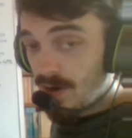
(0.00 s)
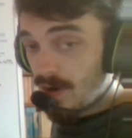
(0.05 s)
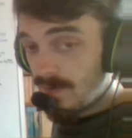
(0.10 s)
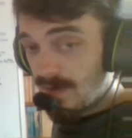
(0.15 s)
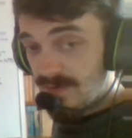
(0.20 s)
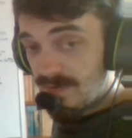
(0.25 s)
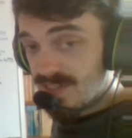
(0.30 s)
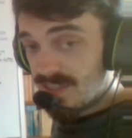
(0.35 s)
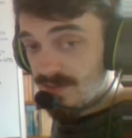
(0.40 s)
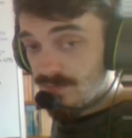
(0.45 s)
I've
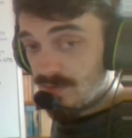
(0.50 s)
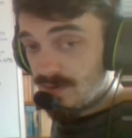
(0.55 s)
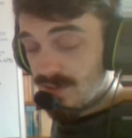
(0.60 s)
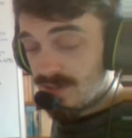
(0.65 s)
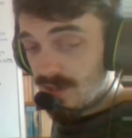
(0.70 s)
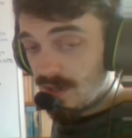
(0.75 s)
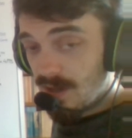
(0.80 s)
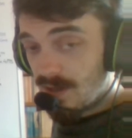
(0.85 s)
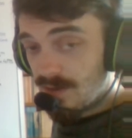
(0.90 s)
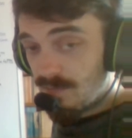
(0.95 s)
ever seen
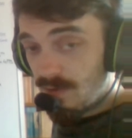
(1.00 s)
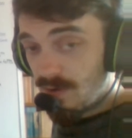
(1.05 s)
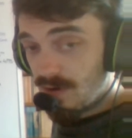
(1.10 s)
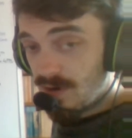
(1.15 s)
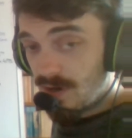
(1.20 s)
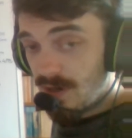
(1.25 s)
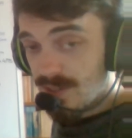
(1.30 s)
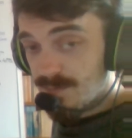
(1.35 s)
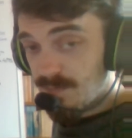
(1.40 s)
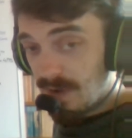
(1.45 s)
the, uh, the
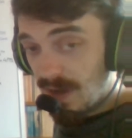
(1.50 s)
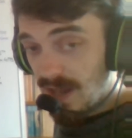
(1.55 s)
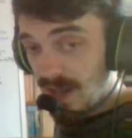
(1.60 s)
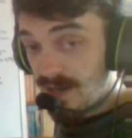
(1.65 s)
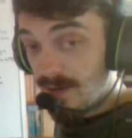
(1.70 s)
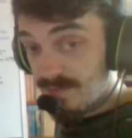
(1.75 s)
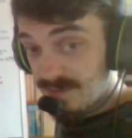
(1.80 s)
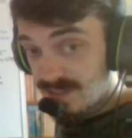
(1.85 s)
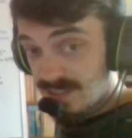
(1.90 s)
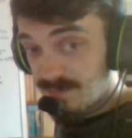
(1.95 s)
Broncos play
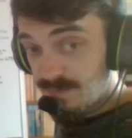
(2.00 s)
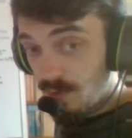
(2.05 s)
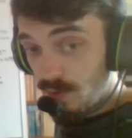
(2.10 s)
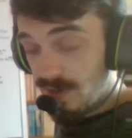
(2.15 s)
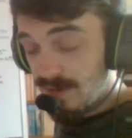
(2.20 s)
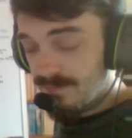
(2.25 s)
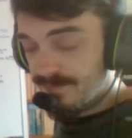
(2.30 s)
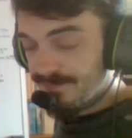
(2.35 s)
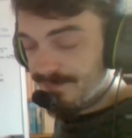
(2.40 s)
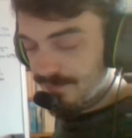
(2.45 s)
up to this
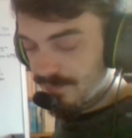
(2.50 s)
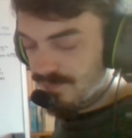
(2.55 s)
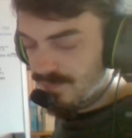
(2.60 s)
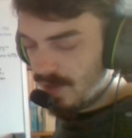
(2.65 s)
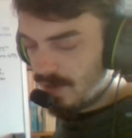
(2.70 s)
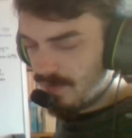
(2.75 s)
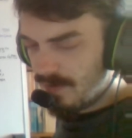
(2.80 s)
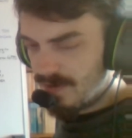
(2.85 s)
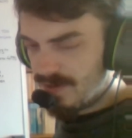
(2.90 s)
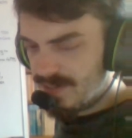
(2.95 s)
point,
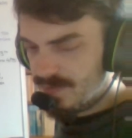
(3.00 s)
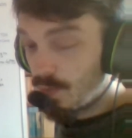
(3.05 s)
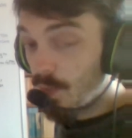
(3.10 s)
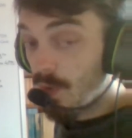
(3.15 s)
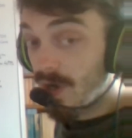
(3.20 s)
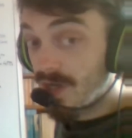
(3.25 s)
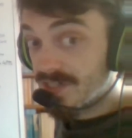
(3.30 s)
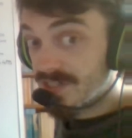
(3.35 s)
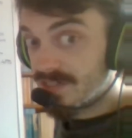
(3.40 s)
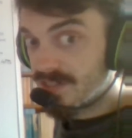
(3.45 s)
though there is
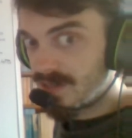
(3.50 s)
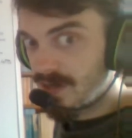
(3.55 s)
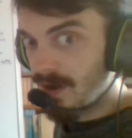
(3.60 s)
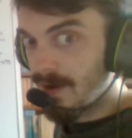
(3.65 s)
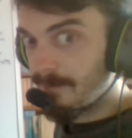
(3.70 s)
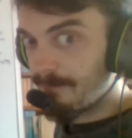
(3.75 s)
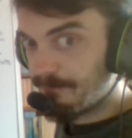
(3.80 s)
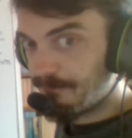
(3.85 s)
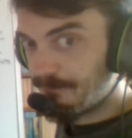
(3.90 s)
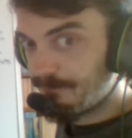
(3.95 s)
worse to
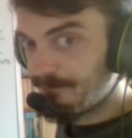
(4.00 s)
come.